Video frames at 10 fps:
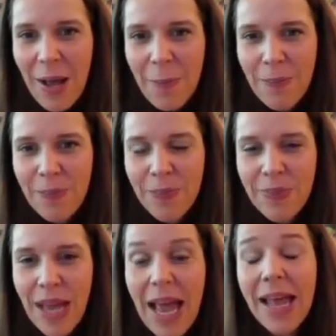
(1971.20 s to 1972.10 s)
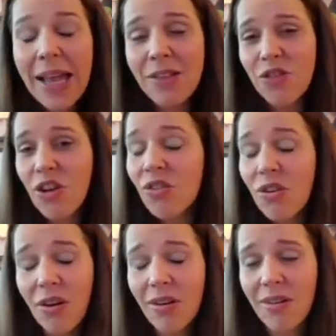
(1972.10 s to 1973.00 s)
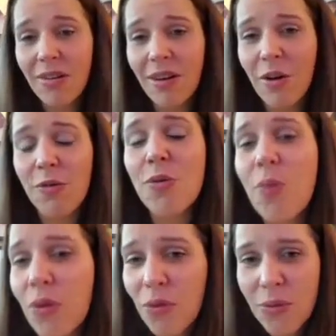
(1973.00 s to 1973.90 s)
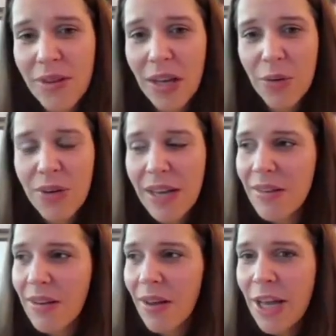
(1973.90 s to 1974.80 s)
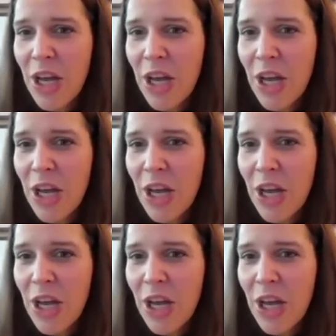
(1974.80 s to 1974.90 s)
And just a few words to tell you that